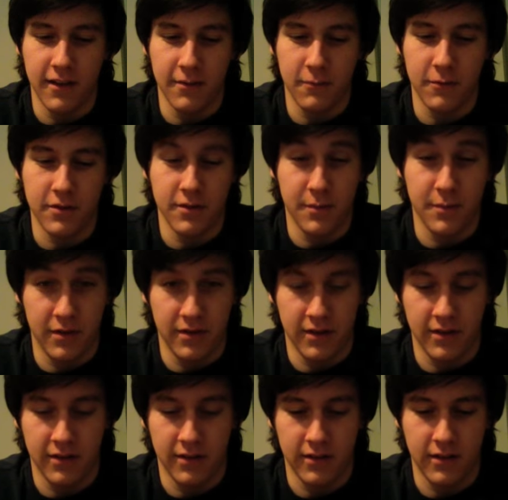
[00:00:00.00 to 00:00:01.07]
which are both
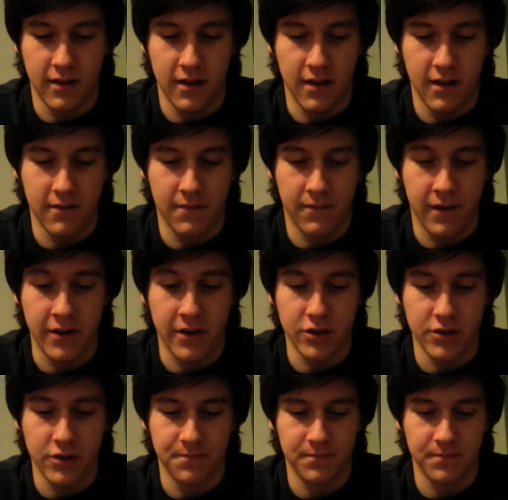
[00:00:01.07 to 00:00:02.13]
in
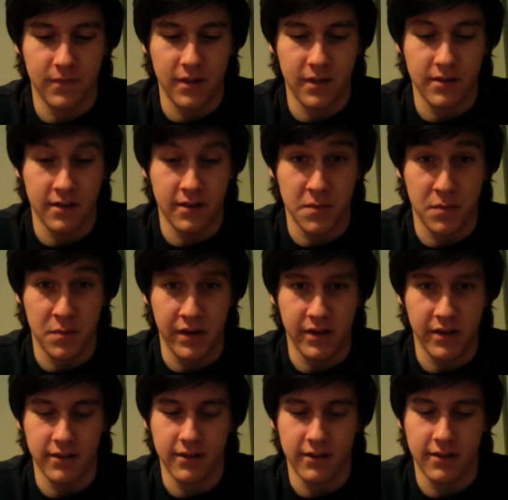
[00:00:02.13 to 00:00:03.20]
French. So that's brilliant.